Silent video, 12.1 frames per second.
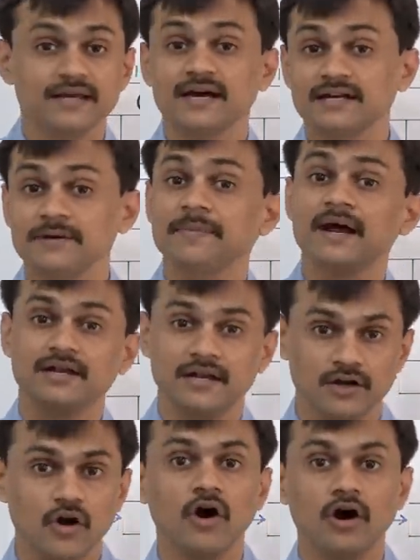they are
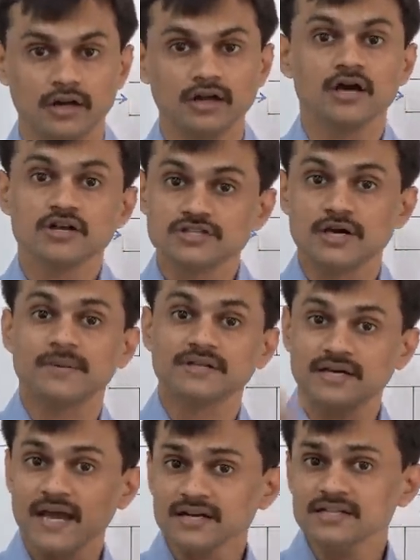dependent on some
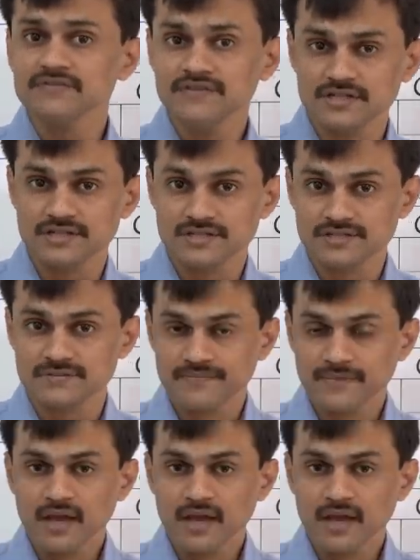other activities.